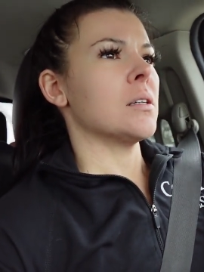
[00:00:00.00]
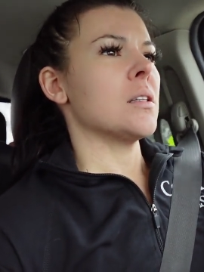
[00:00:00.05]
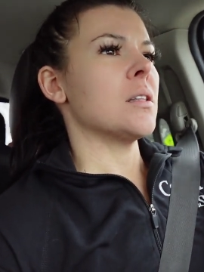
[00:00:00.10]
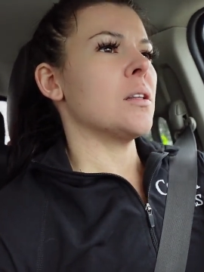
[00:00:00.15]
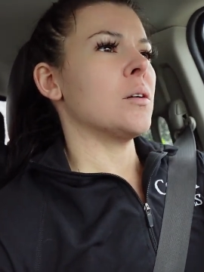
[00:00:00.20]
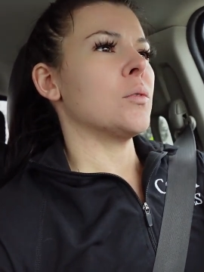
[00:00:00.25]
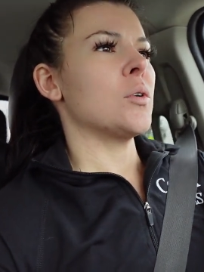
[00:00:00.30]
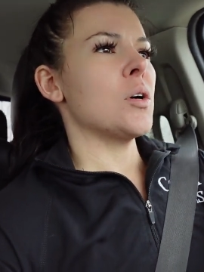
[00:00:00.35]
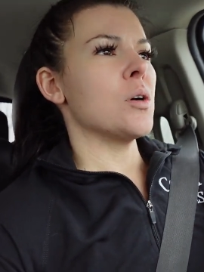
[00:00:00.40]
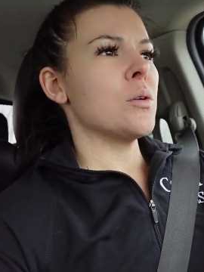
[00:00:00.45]

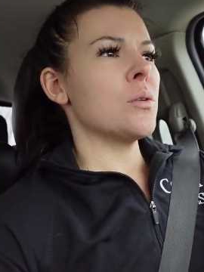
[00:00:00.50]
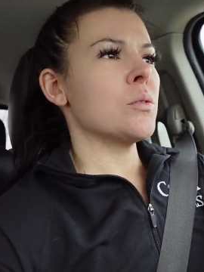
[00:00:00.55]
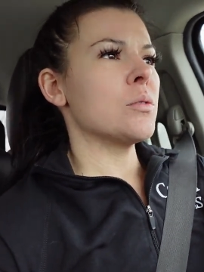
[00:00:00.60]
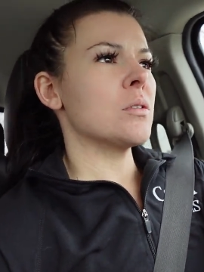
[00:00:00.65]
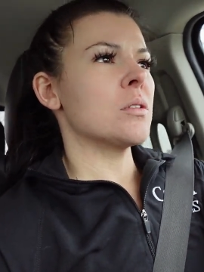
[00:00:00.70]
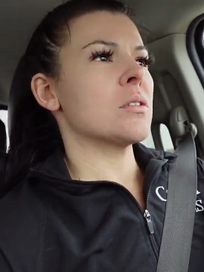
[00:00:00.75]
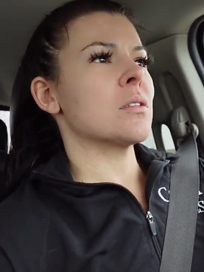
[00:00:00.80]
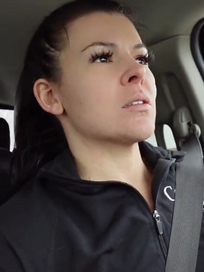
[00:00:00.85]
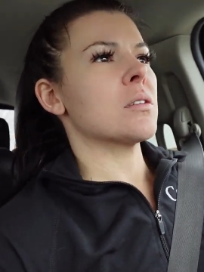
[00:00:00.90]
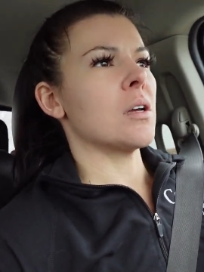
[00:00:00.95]
the
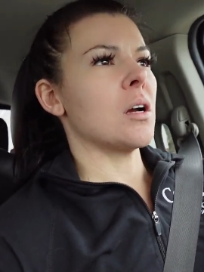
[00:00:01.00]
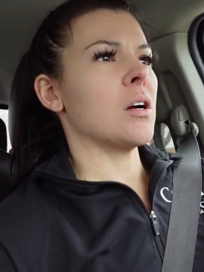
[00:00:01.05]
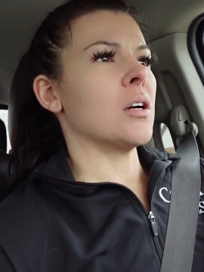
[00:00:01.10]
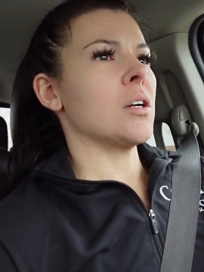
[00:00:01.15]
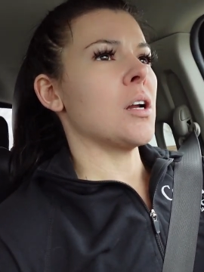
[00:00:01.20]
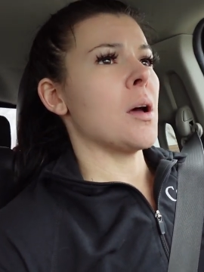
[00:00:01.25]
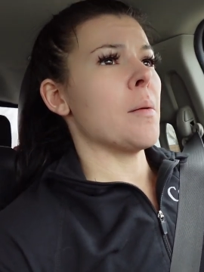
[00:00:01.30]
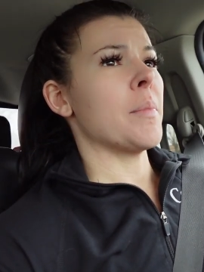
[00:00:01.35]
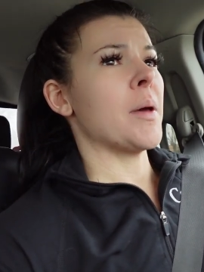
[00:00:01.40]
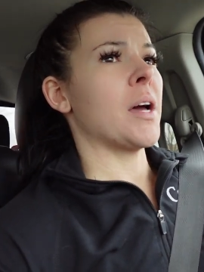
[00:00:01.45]
roads are
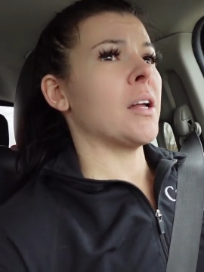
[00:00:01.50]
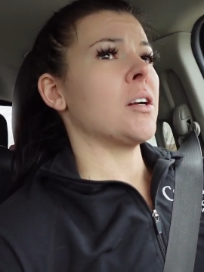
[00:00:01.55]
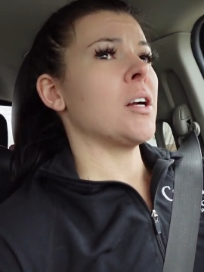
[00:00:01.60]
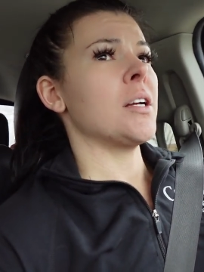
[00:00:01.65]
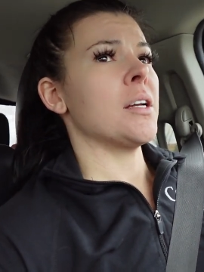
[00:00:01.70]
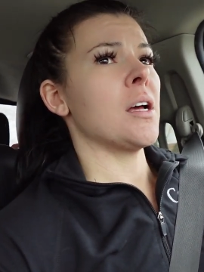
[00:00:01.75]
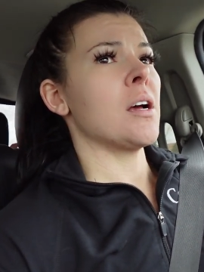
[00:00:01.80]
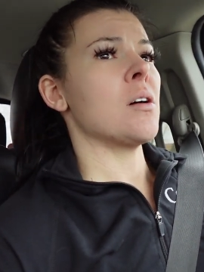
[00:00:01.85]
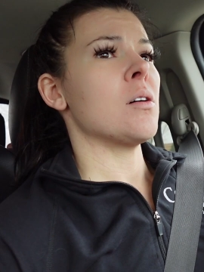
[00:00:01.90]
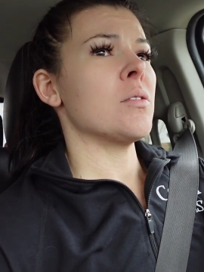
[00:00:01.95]
not bad right
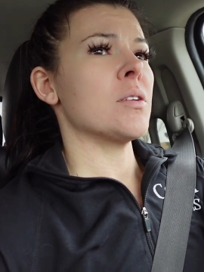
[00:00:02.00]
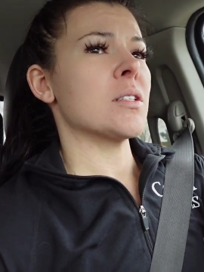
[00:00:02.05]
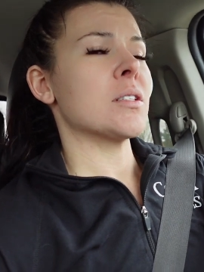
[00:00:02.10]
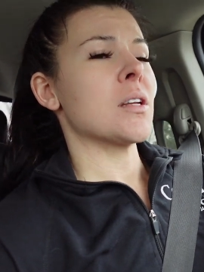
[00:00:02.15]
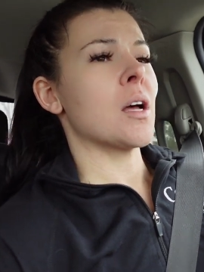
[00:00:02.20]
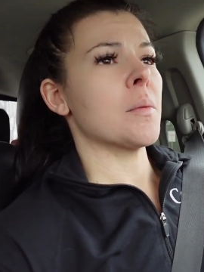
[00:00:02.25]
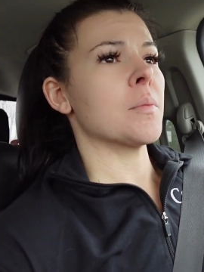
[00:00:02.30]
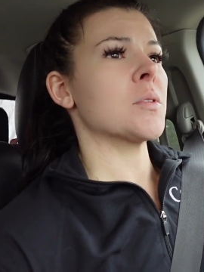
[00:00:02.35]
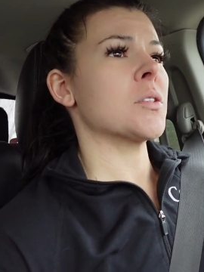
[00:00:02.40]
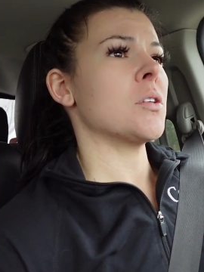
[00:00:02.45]
now. It
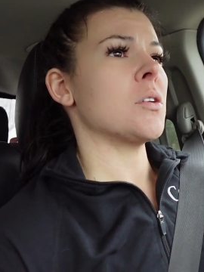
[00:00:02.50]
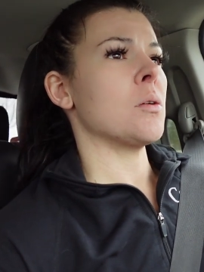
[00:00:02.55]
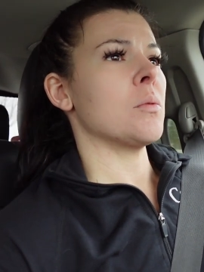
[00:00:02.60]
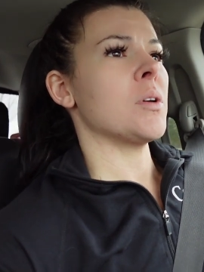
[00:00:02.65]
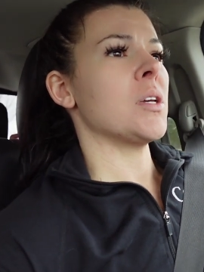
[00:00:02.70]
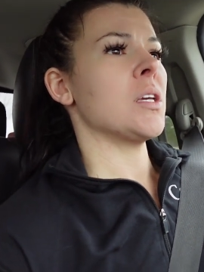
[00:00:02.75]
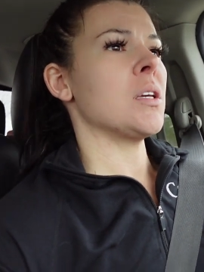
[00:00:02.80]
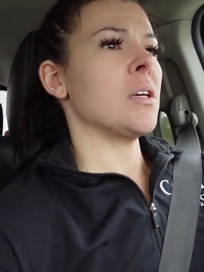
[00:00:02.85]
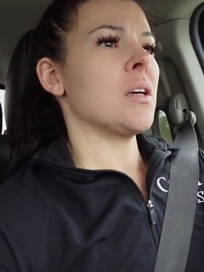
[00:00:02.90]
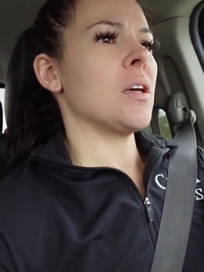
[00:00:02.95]
stopped
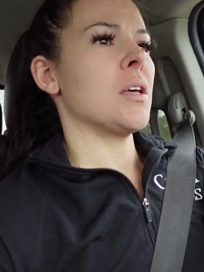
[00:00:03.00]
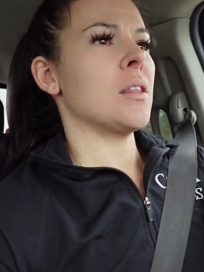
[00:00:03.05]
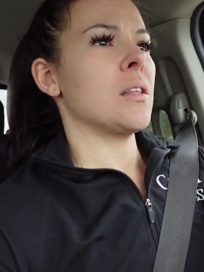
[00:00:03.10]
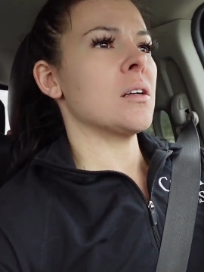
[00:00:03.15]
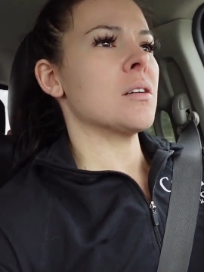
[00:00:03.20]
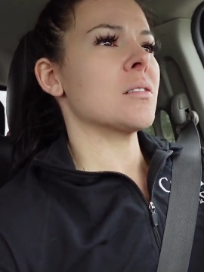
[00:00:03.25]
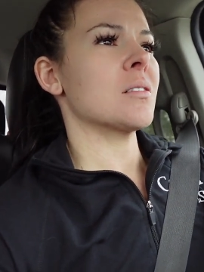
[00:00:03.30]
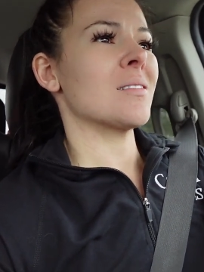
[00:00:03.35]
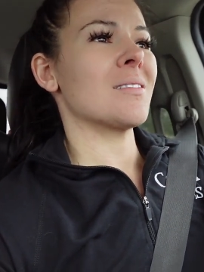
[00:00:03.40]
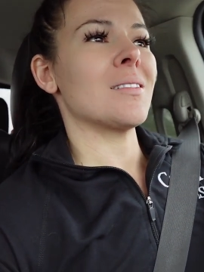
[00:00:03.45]
snowing and
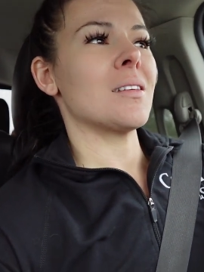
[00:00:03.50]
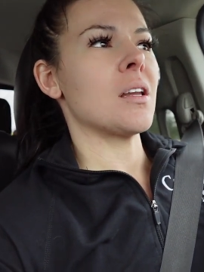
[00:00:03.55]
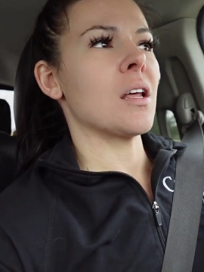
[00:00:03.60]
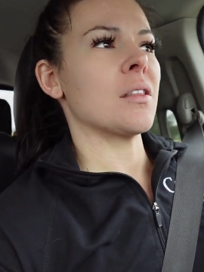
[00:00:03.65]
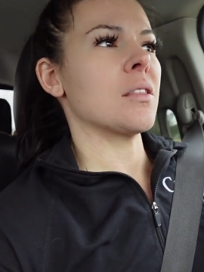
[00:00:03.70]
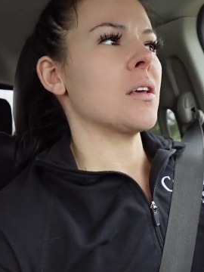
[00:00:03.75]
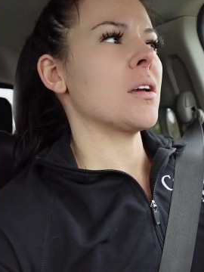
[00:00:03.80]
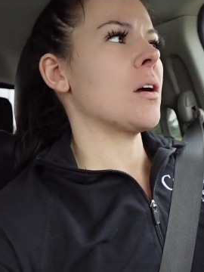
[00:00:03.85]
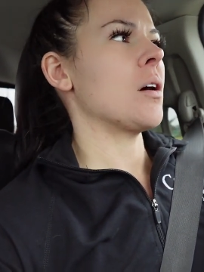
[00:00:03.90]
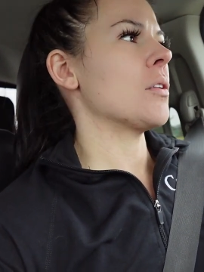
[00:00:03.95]
there's
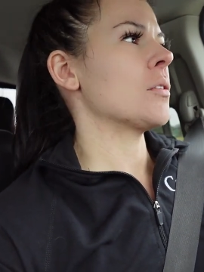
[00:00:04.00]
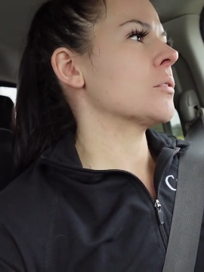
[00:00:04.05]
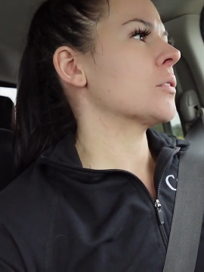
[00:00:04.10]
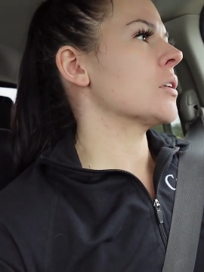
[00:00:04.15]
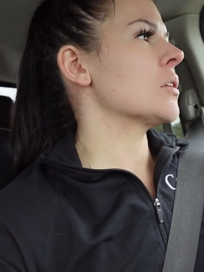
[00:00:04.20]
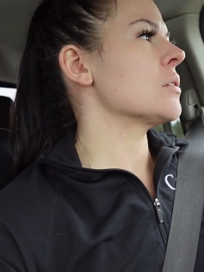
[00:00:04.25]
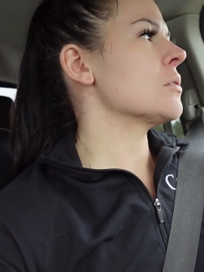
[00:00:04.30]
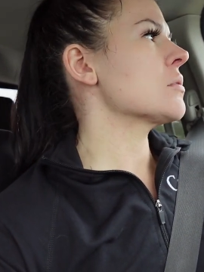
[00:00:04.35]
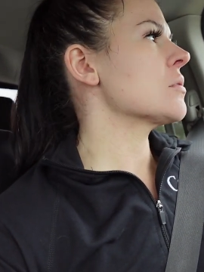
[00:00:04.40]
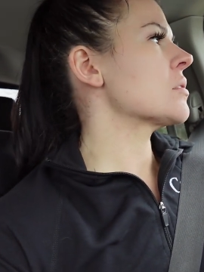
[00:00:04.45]
nothing on the
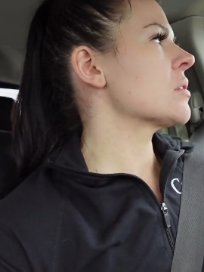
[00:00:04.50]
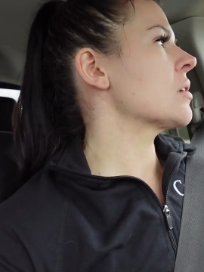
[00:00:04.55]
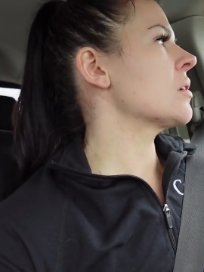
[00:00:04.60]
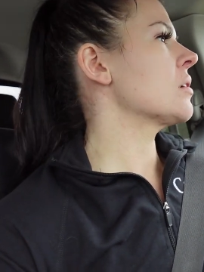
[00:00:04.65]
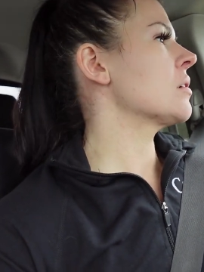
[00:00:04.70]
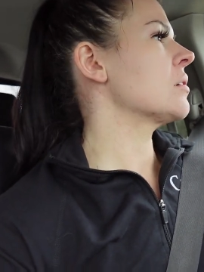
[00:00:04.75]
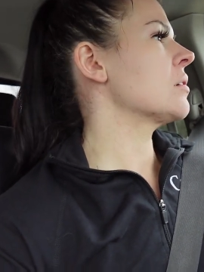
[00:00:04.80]
roads.